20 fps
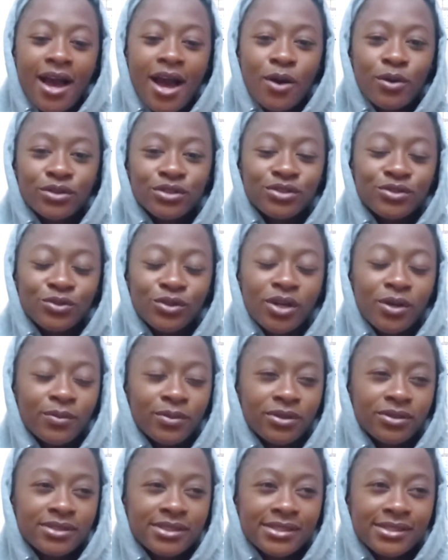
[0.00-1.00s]
I want to talk
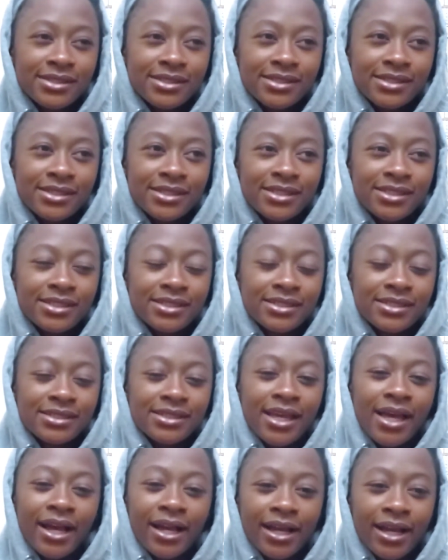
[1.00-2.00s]
about
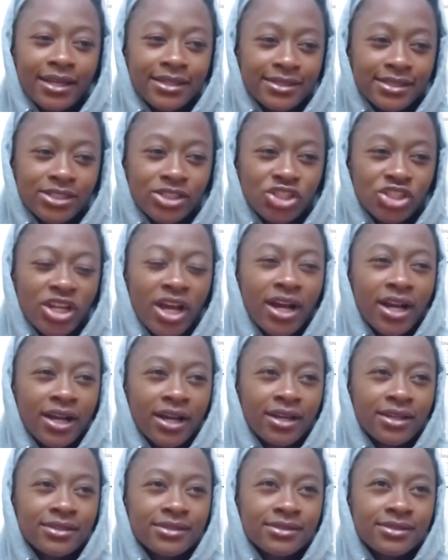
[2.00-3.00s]
Zaka. Is it
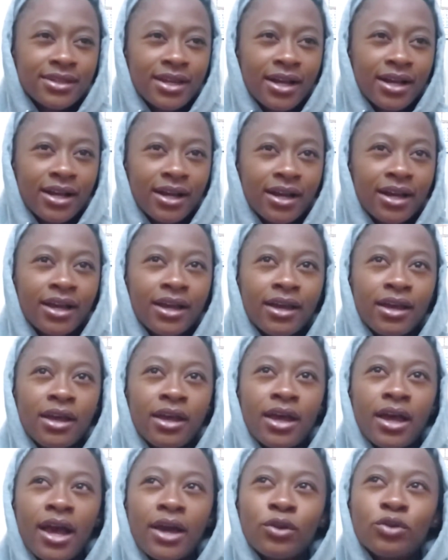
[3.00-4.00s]
Shaka? Zaka.
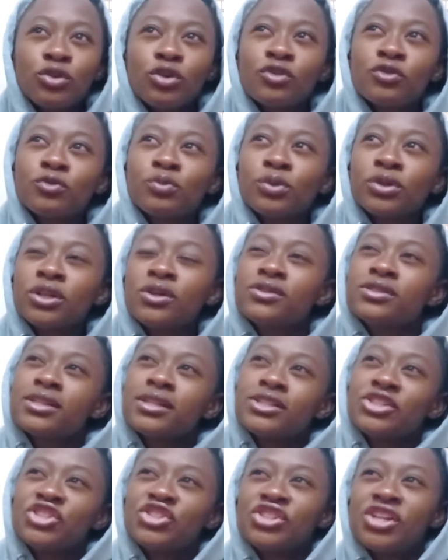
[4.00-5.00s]
I don't know if you pronounce
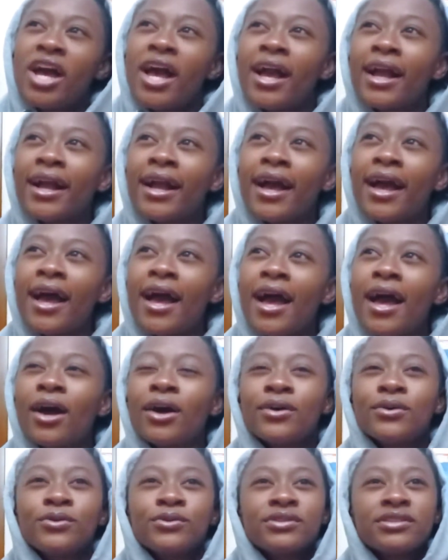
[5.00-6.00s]
that Zaka
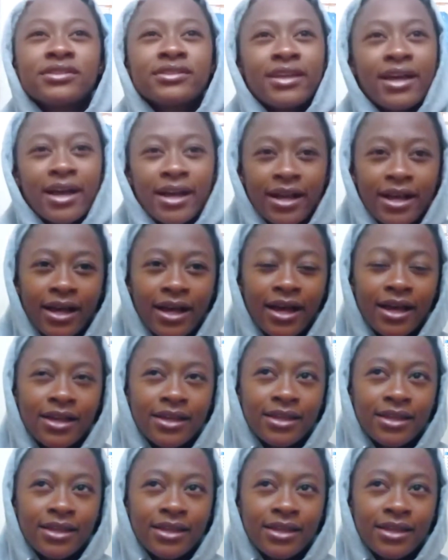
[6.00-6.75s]
or Saka.